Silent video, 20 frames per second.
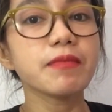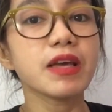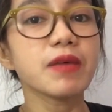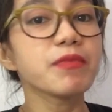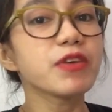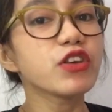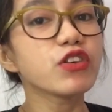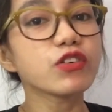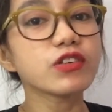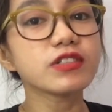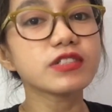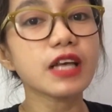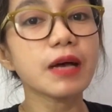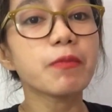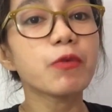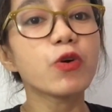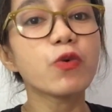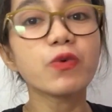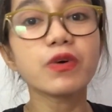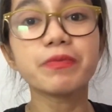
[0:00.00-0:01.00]
maybe your
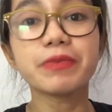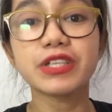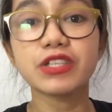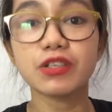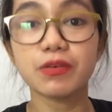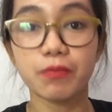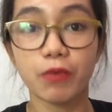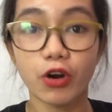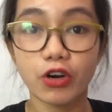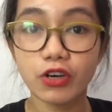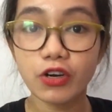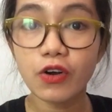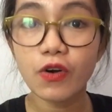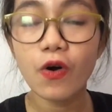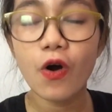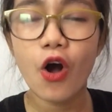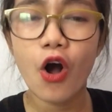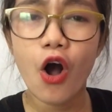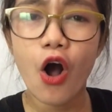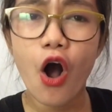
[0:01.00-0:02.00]
demo will be tomorrow,